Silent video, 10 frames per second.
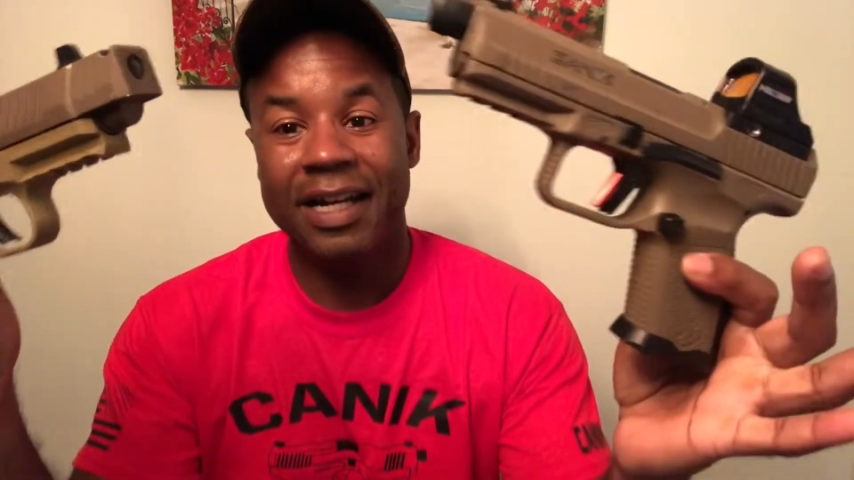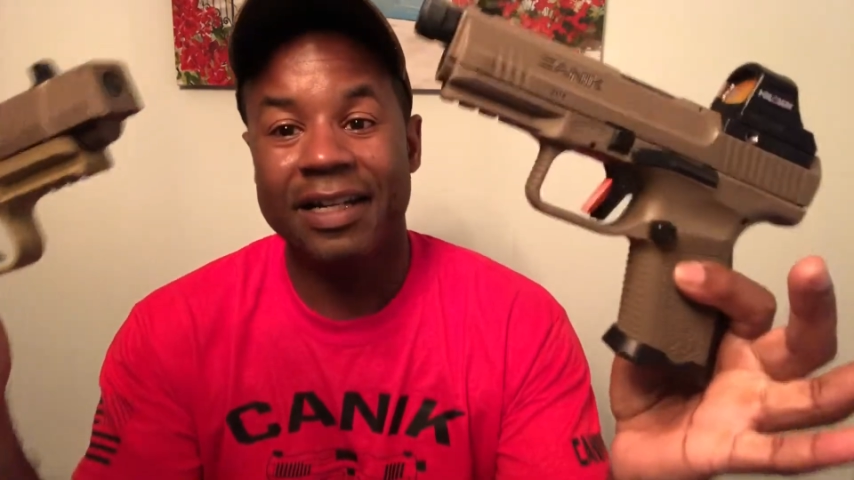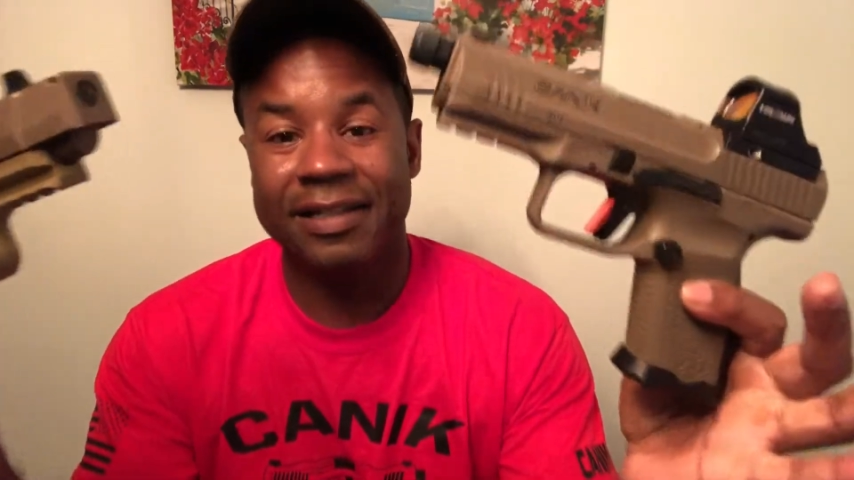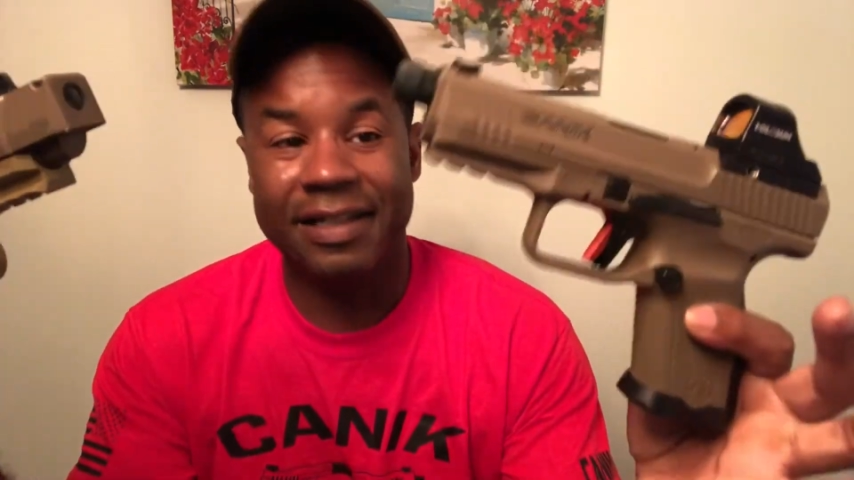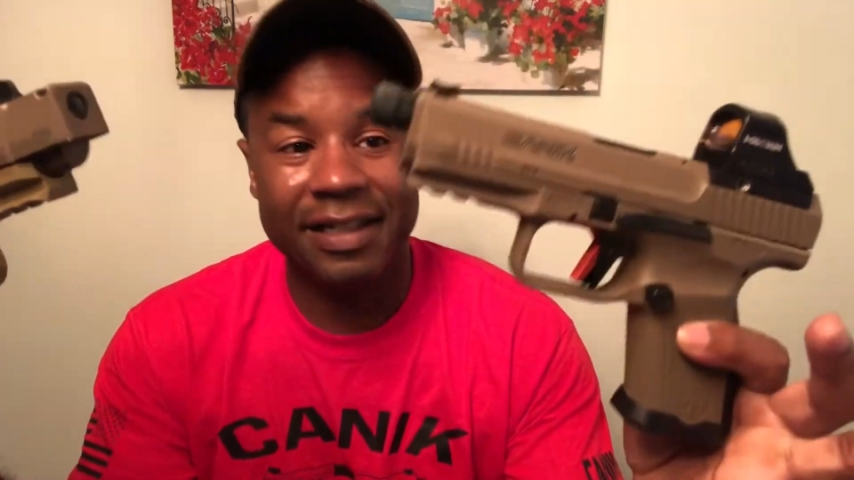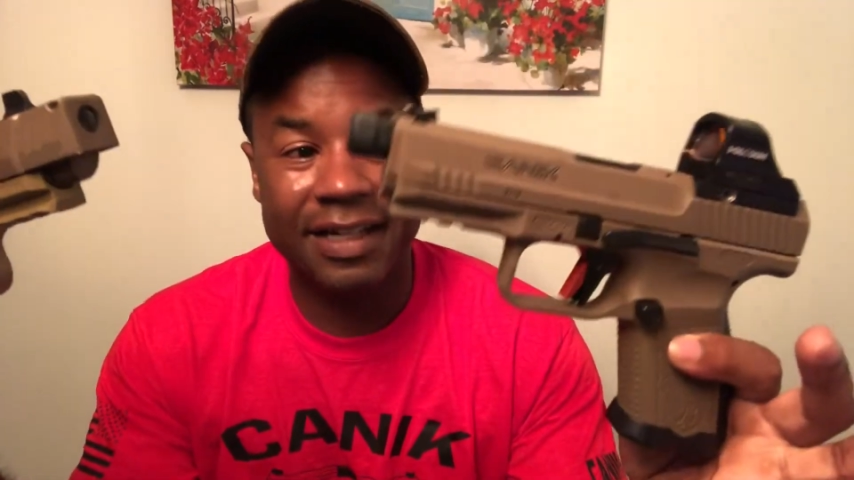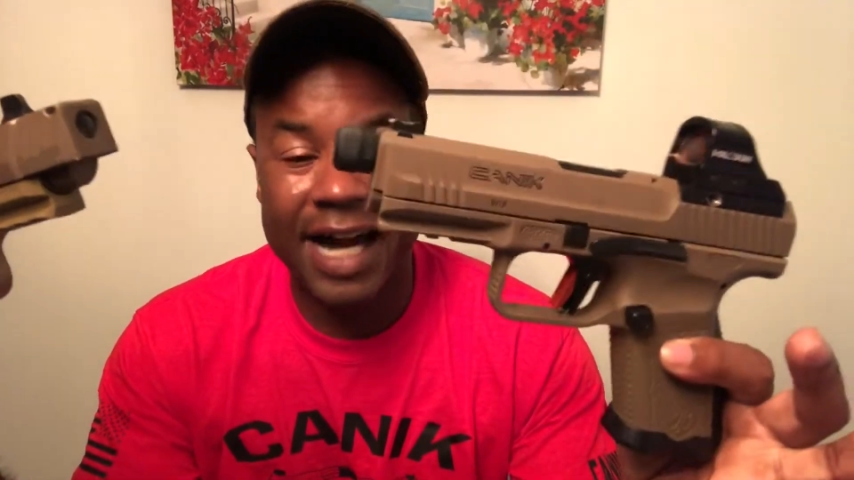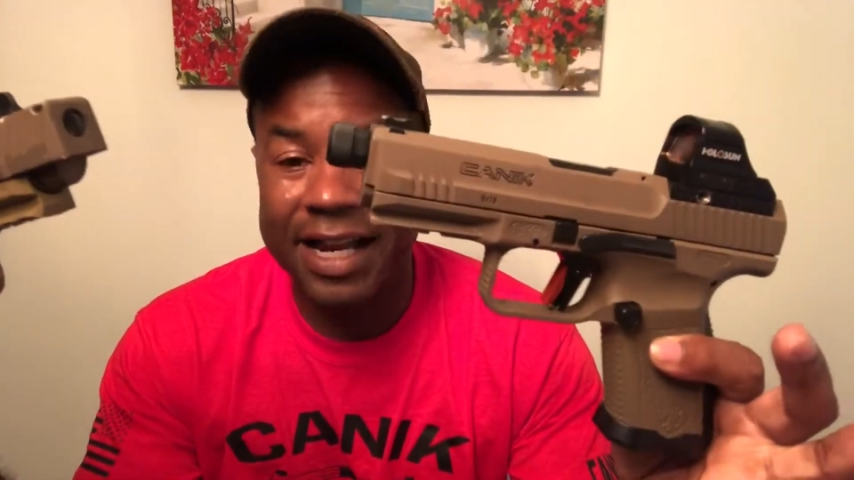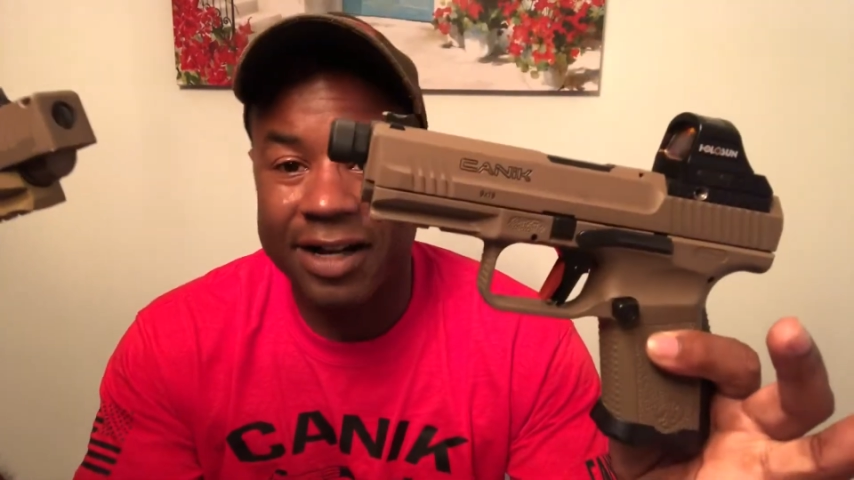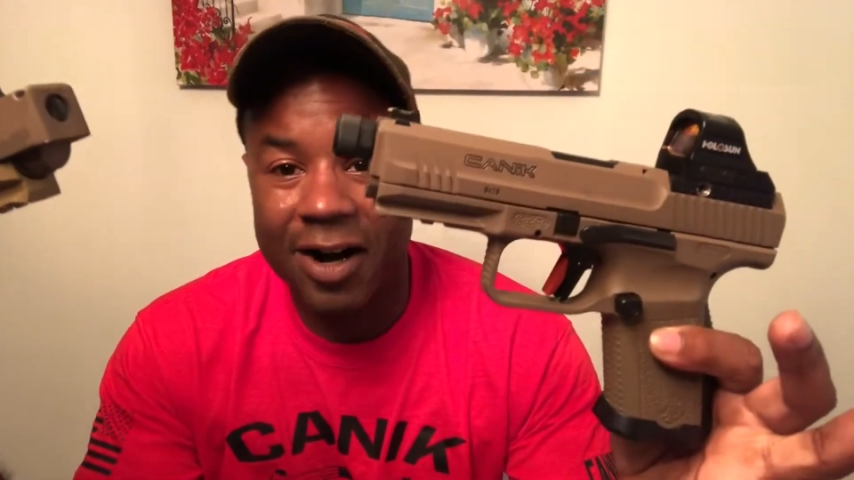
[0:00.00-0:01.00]
is the
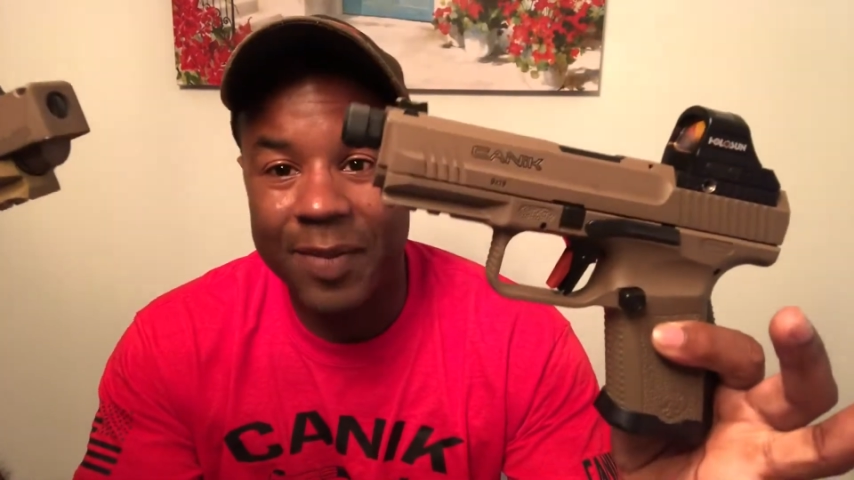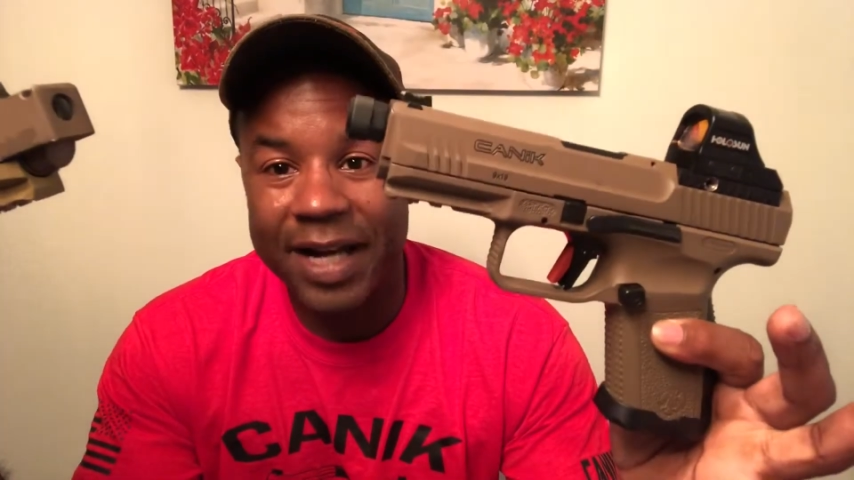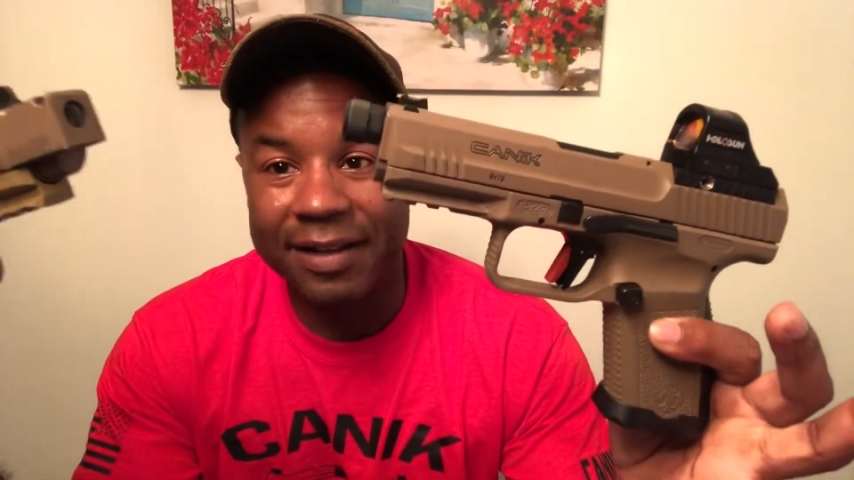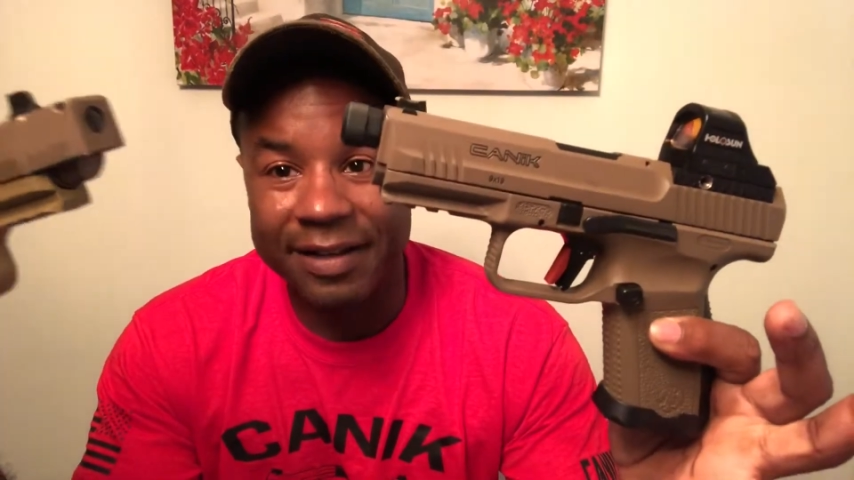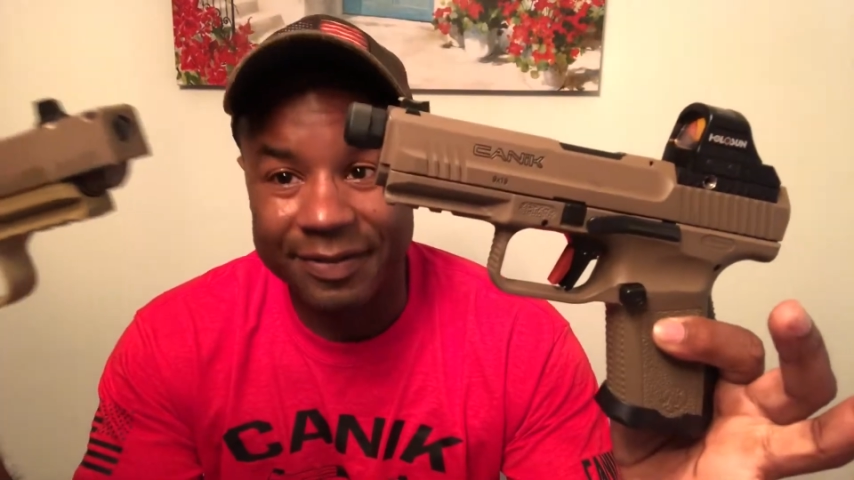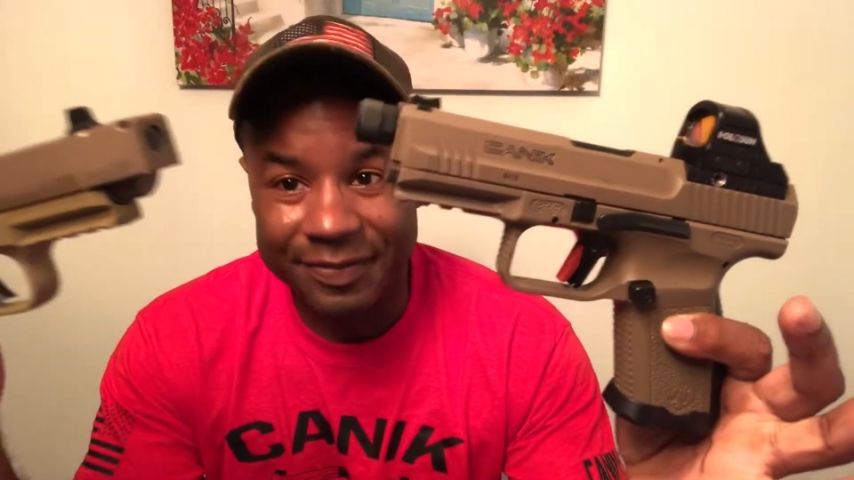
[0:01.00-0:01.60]
Canik Combat Elite.